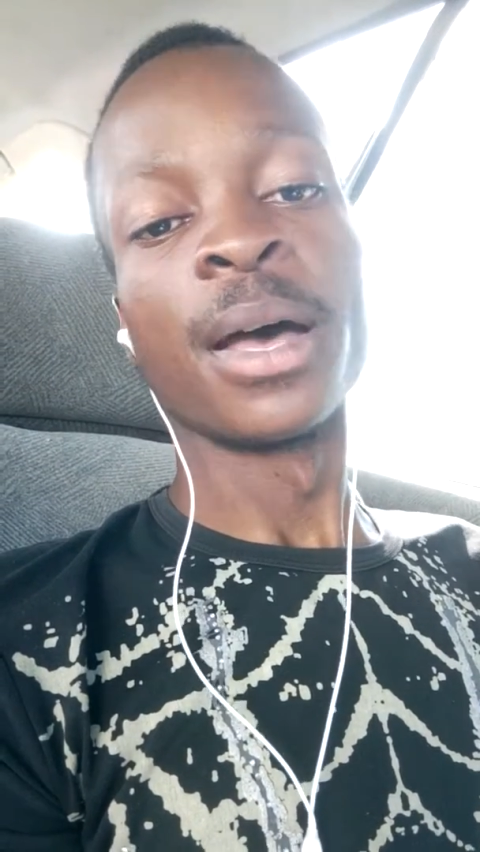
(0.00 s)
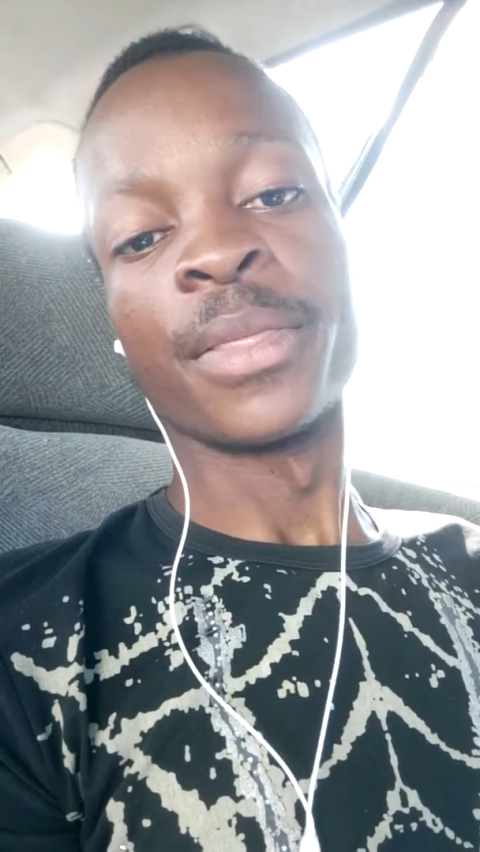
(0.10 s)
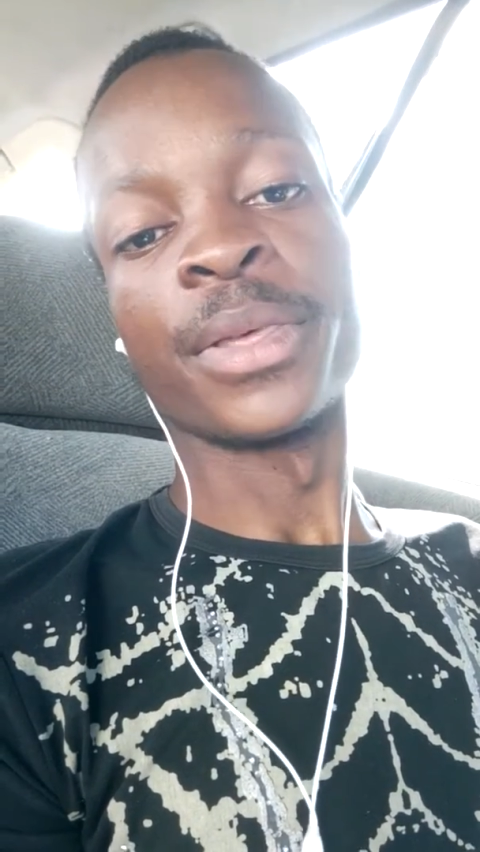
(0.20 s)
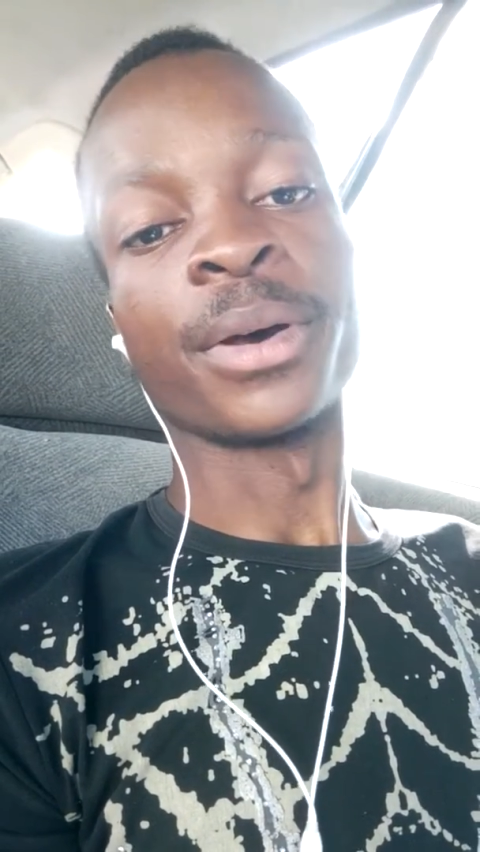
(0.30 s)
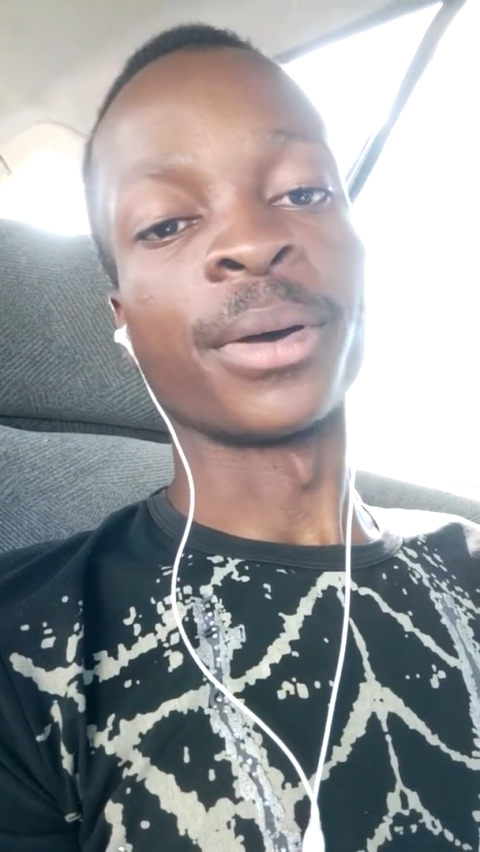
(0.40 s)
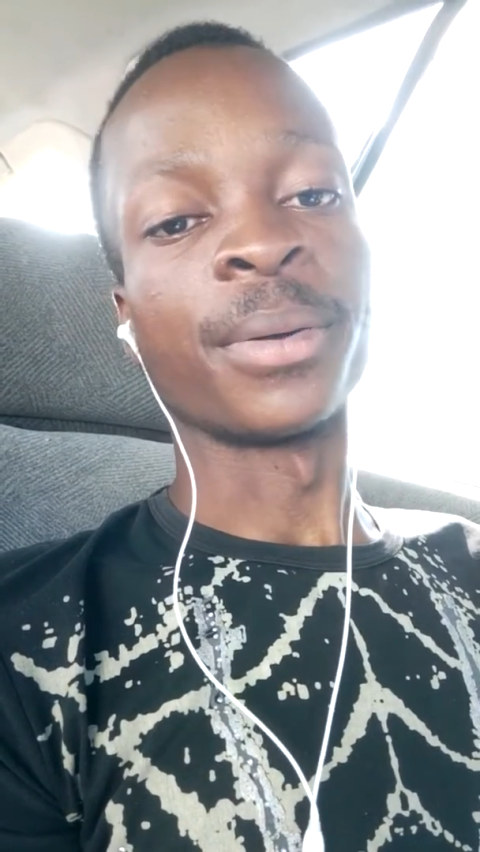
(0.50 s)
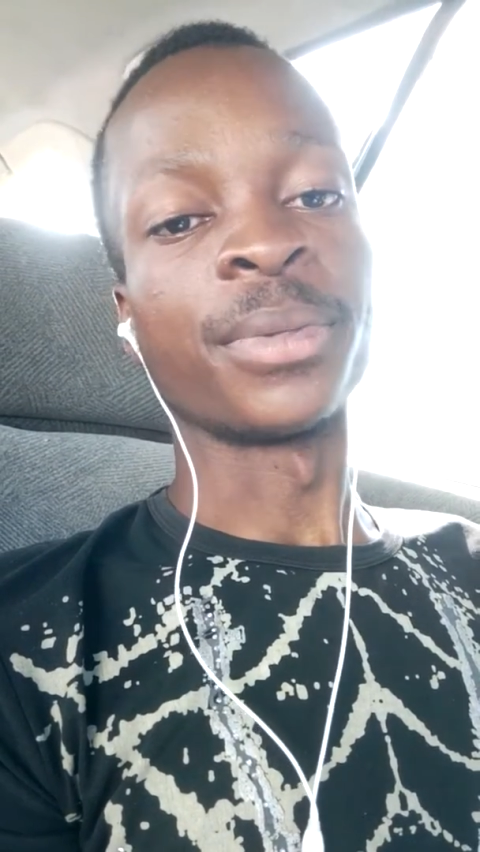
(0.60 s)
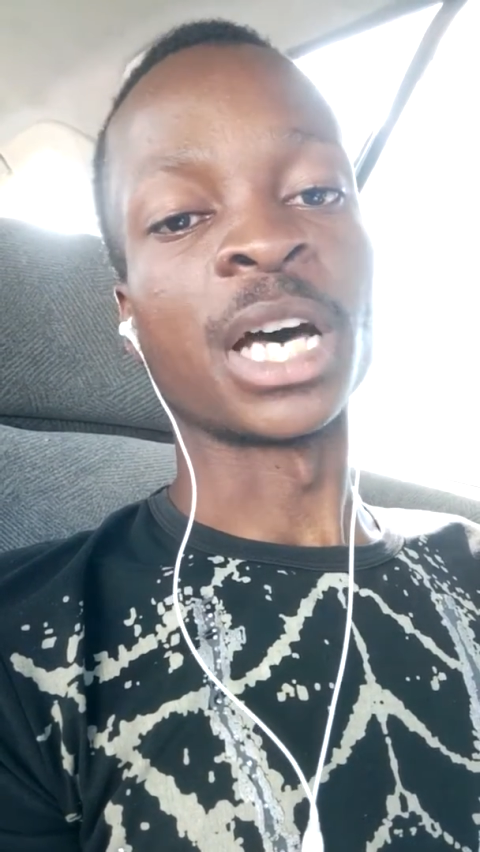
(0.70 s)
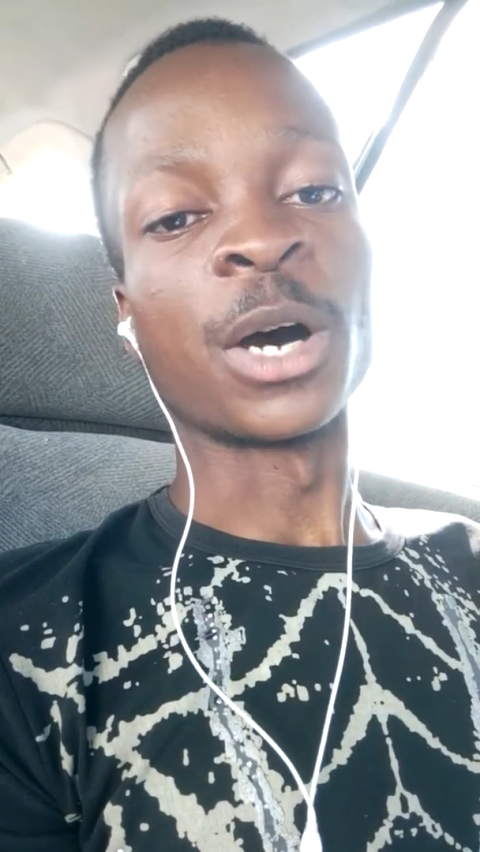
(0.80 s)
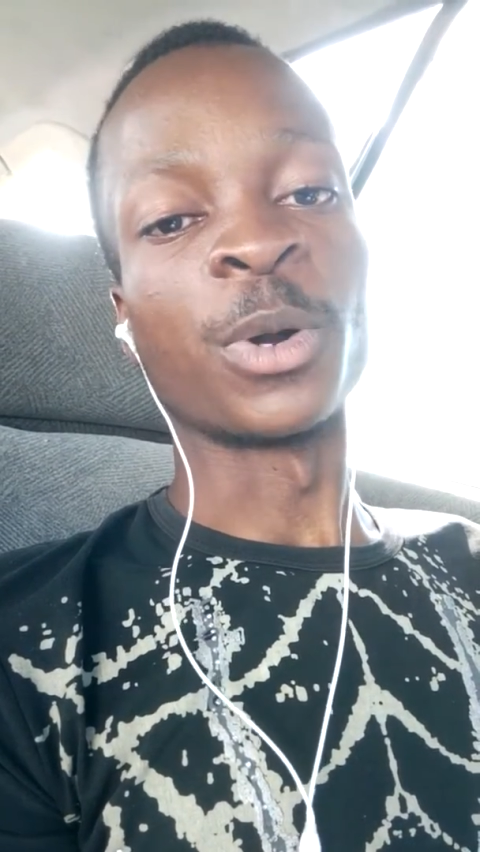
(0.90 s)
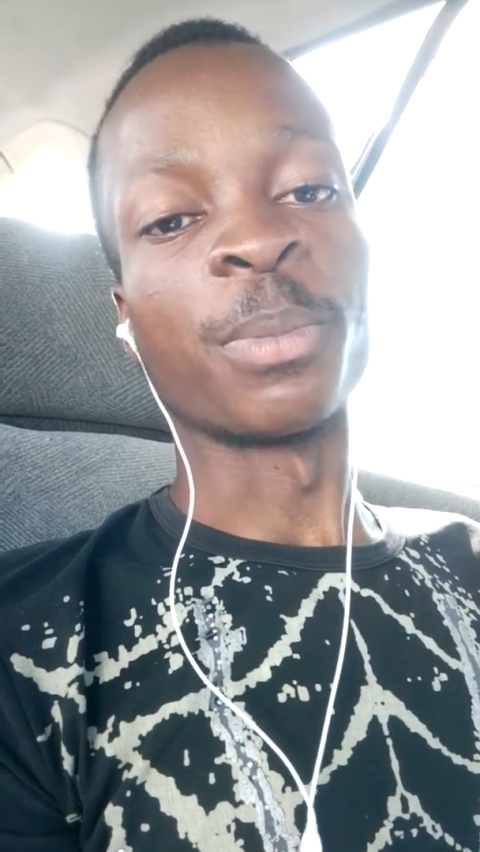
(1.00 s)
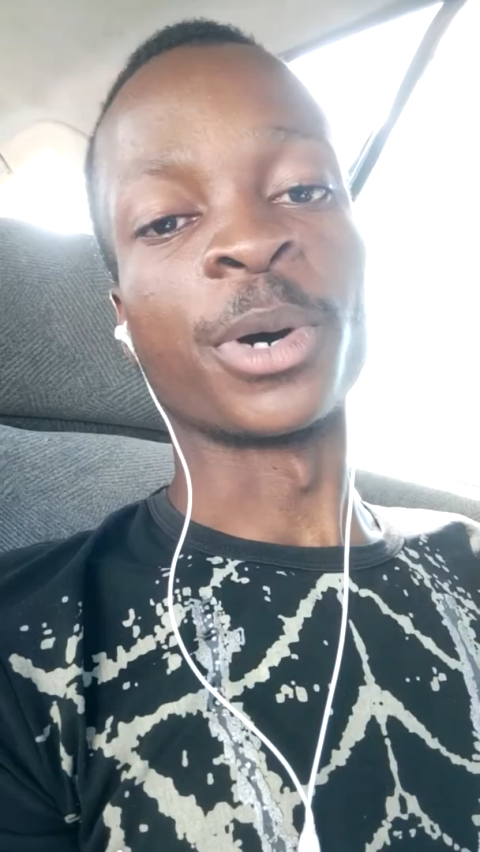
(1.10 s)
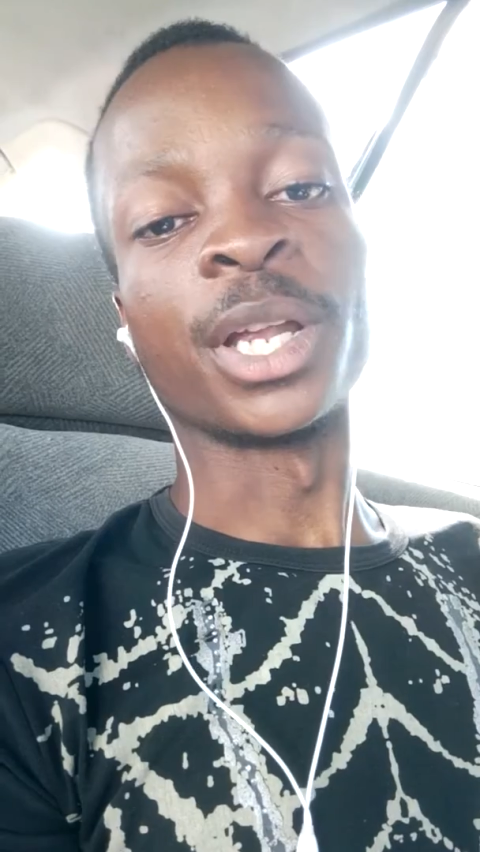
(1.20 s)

the ulnar bone,